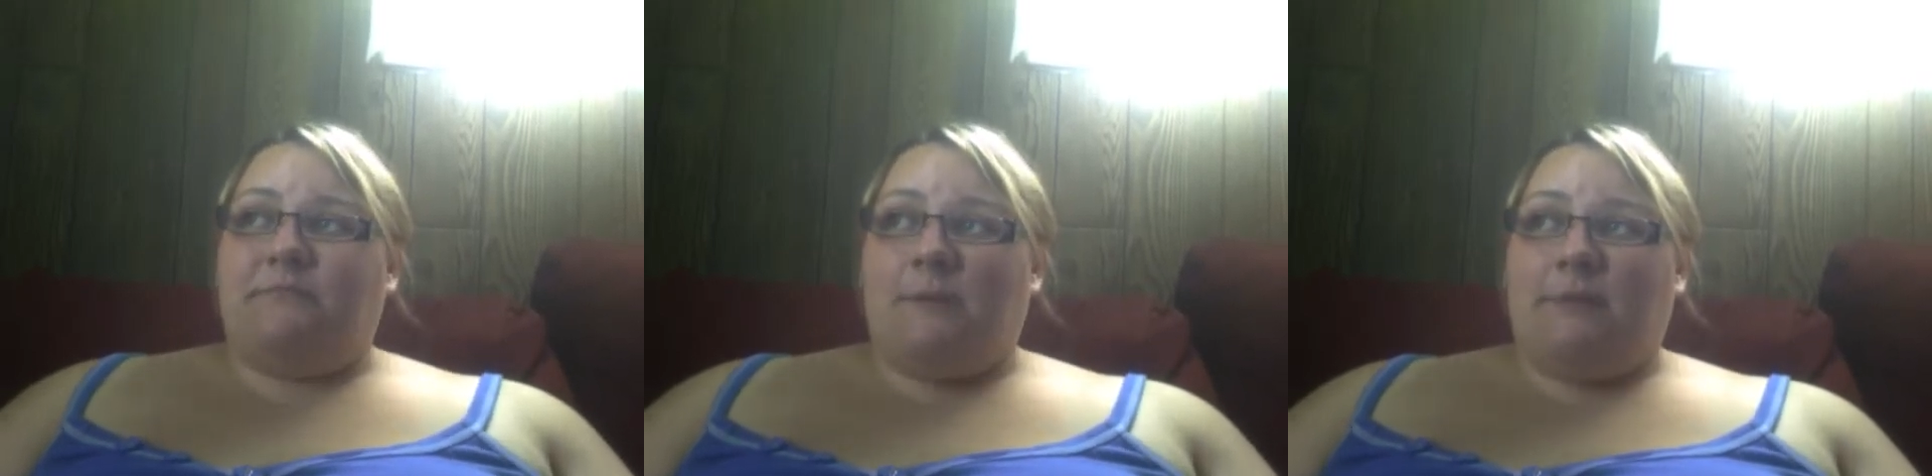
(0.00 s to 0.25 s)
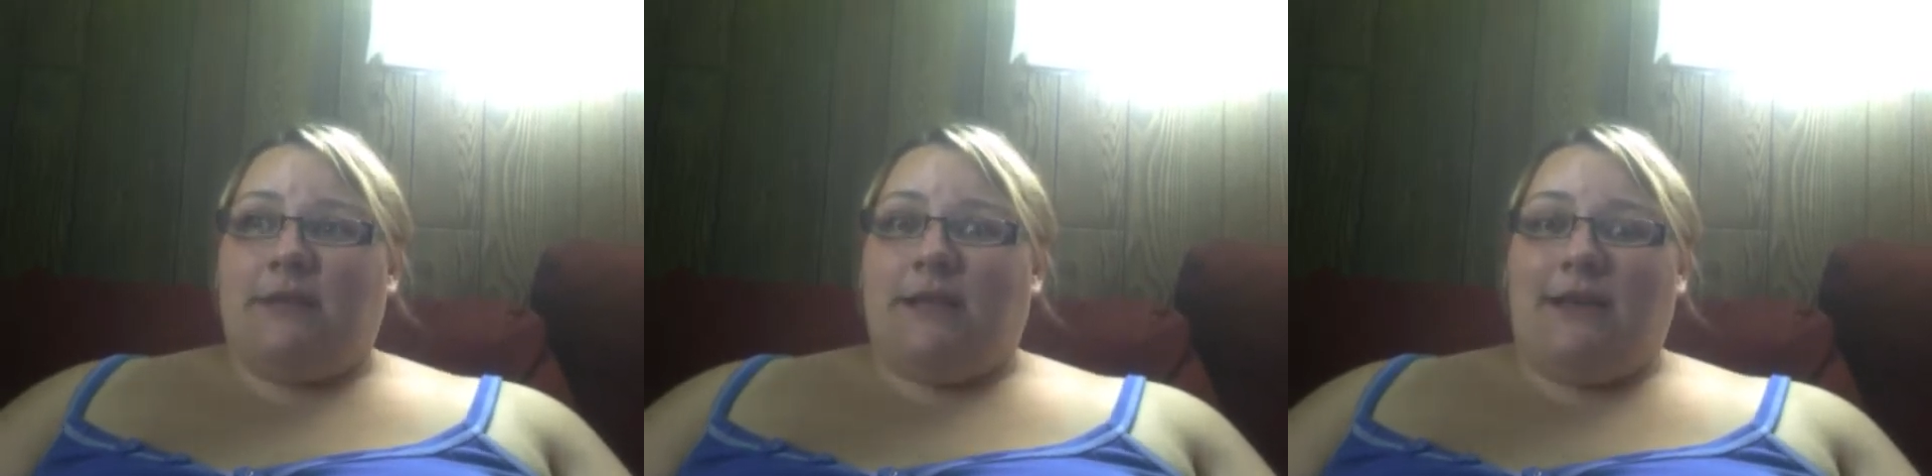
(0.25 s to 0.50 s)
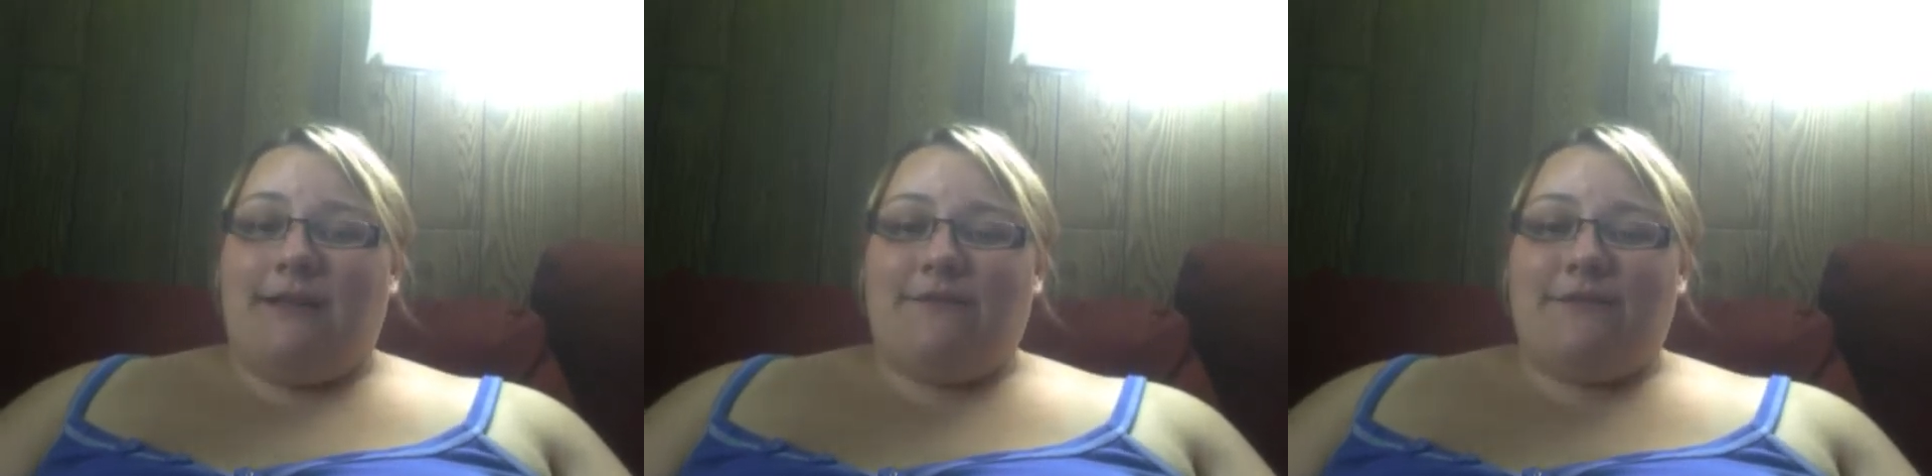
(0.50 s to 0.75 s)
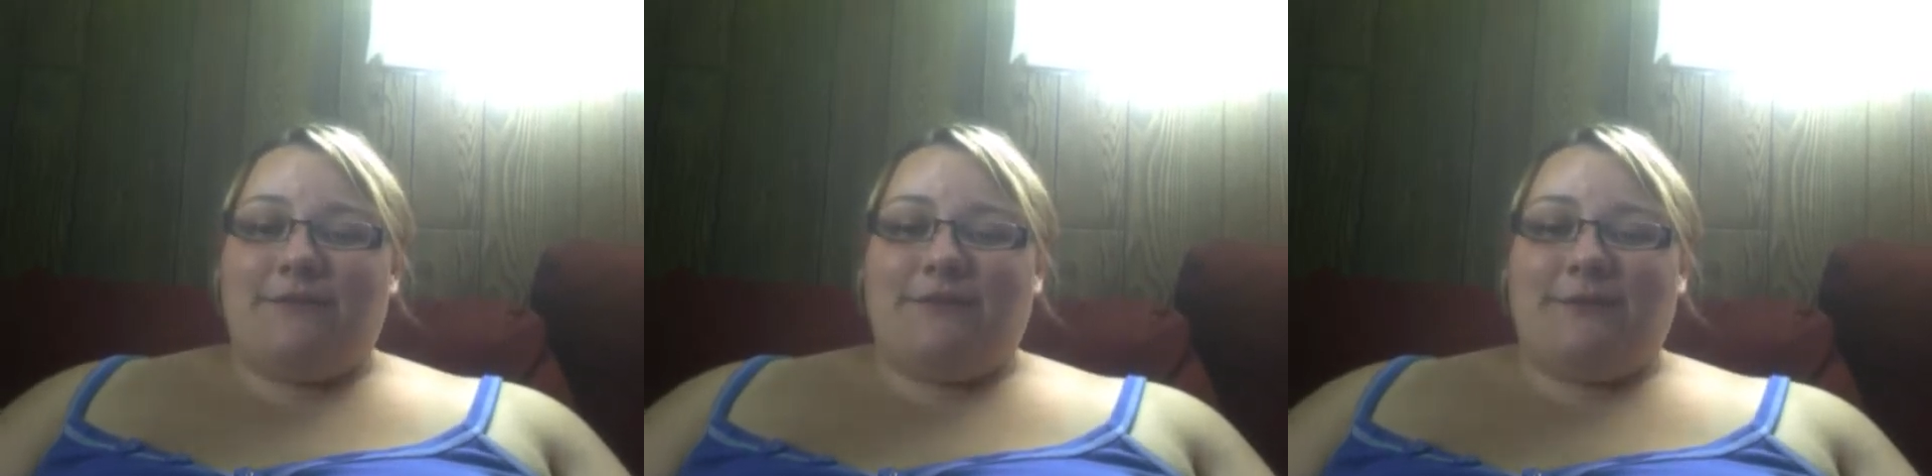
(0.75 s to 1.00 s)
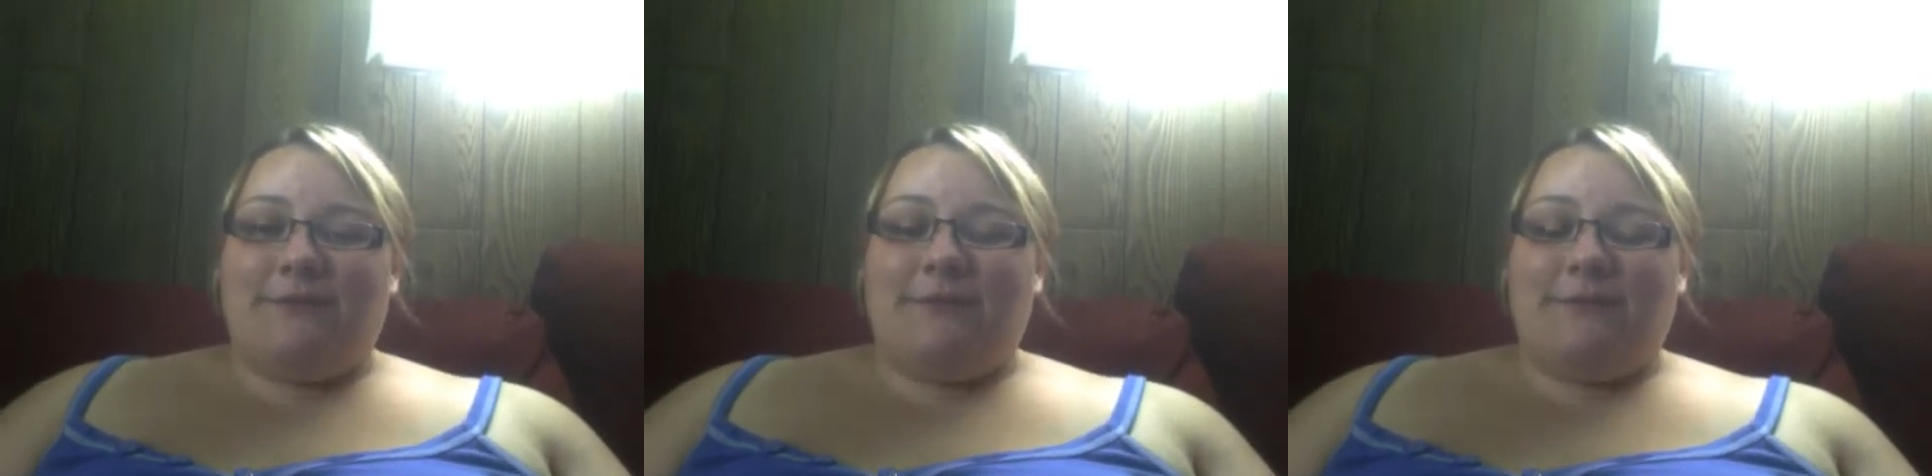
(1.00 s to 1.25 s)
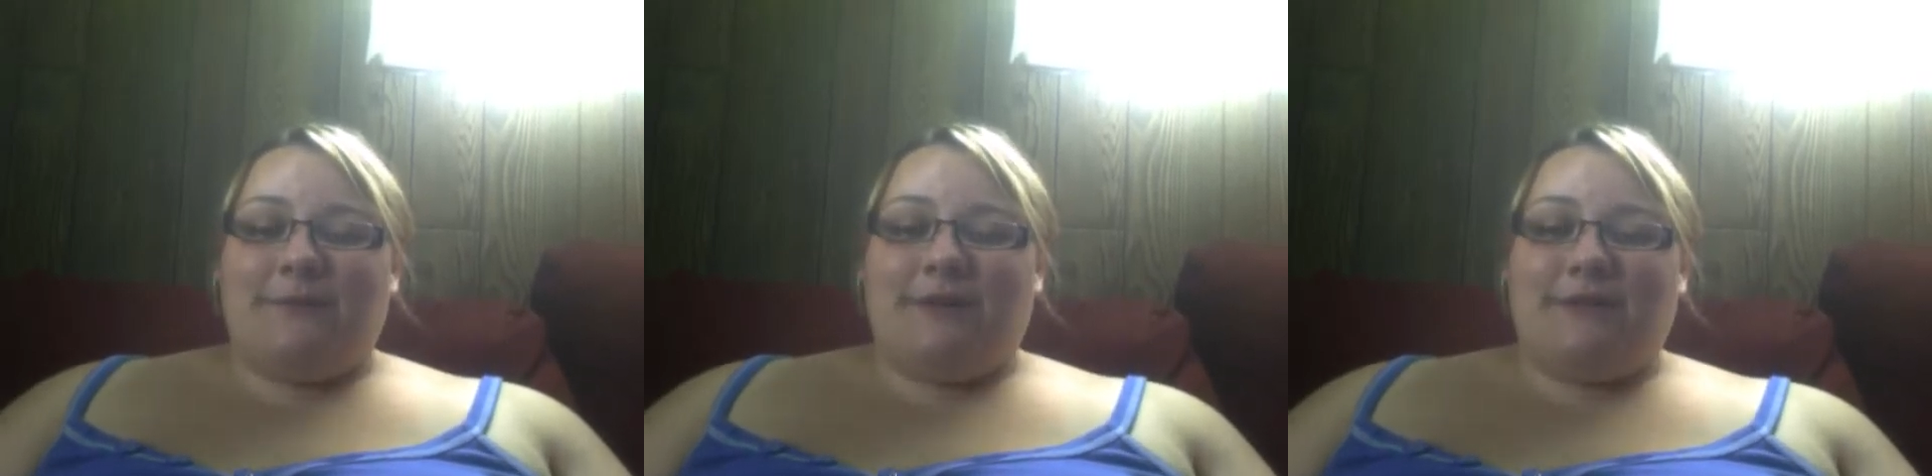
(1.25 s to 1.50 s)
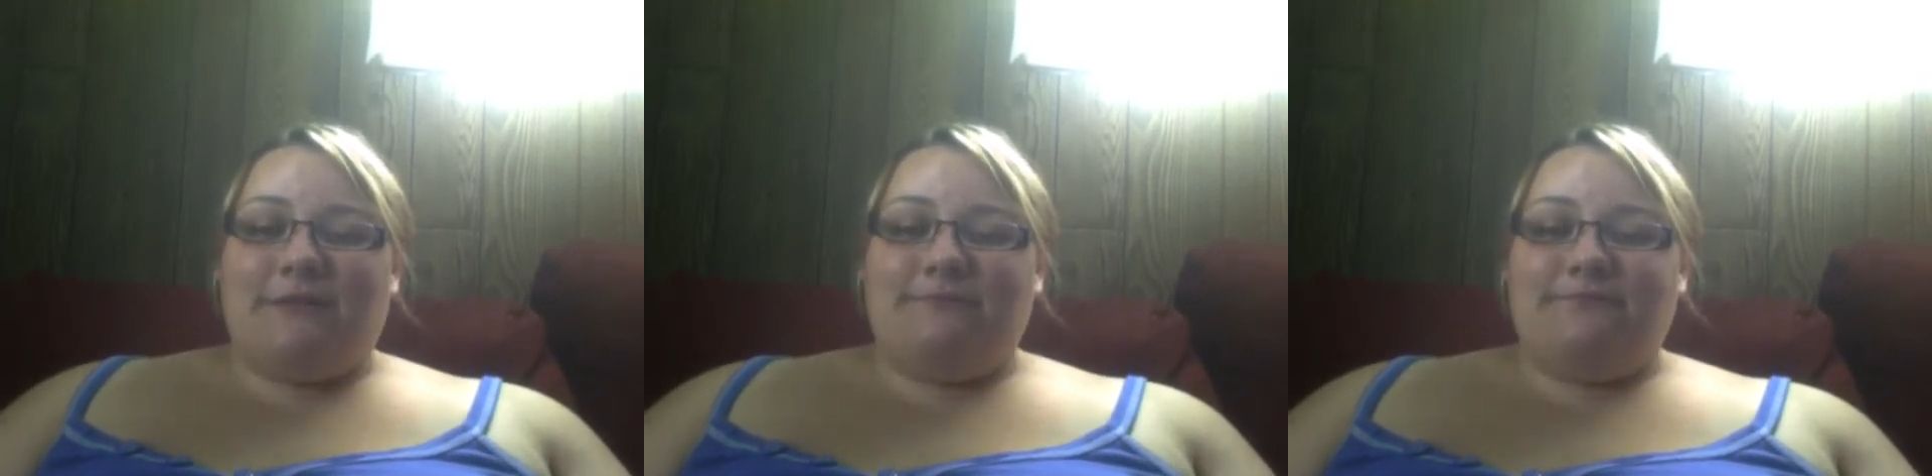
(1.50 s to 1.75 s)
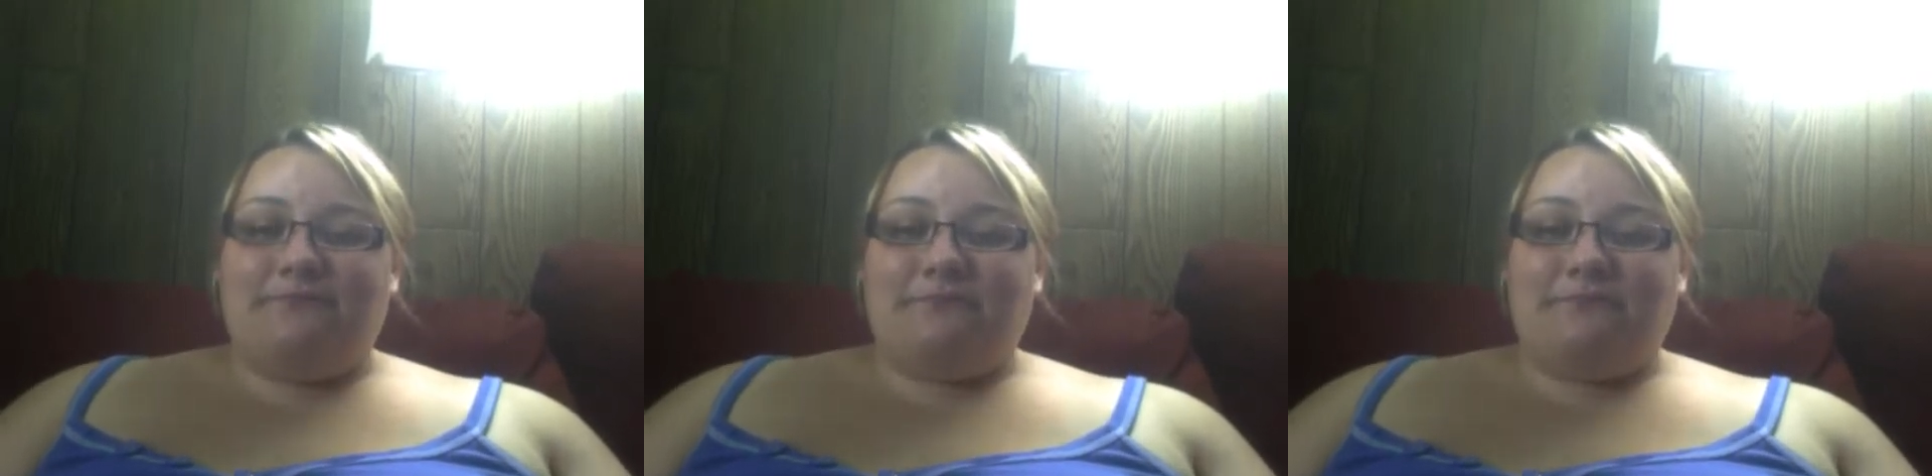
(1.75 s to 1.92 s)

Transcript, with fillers: I'm alive. Everything went well.